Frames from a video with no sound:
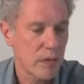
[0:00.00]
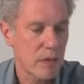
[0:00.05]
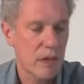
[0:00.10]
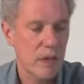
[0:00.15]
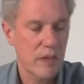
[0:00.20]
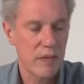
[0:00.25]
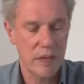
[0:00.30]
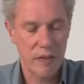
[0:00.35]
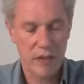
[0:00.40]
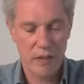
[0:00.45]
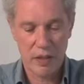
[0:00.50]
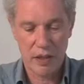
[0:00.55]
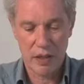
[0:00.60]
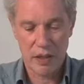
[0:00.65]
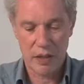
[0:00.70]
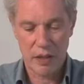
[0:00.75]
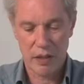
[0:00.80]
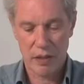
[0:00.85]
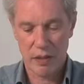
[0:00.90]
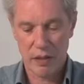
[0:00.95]
This is
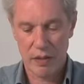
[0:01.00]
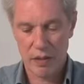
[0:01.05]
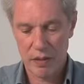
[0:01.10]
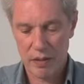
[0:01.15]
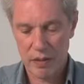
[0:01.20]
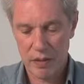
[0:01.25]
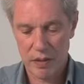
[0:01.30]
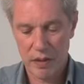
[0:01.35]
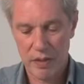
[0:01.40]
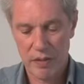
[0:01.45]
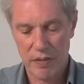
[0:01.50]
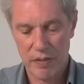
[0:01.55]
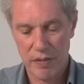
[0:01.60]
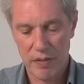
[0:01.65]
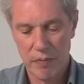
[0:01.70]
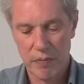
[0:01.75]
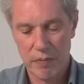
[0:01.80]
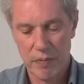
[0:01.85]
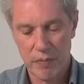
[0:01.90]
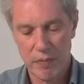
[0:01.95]

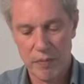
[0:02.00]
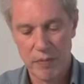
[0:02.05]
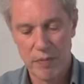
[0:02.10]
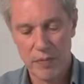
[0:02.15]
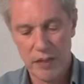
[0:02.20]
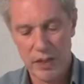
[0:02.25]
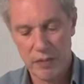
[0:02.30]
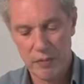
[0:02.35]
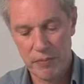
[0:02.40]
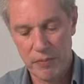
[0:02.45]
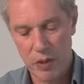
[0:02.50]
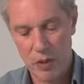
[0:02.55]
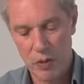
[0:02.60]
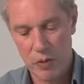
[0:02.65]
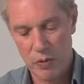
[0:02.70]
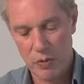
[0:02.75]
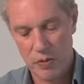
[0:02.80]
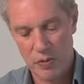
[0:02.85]
a V fold.